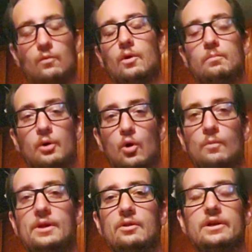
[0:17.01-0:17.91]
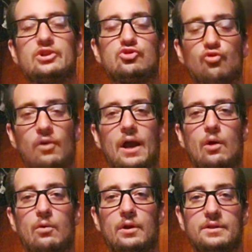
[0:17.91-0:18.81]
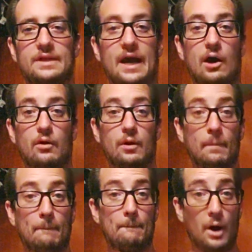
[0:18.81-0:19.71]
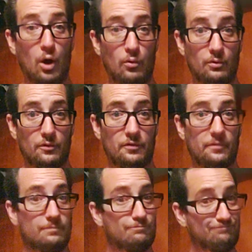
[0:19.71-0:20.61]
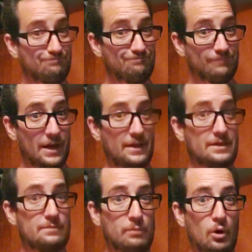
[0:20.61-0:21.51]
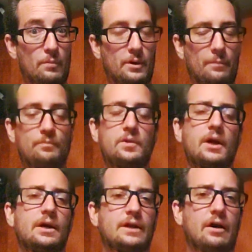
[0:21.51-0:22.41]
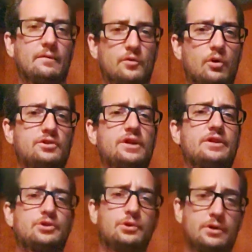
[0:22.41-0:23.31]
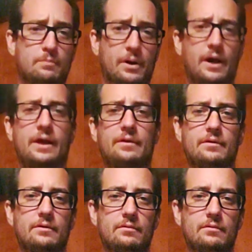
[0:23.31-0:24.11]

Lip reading: Well, bone meal is ground down bones, hence bone meal. Now of course, yes, you could buy it.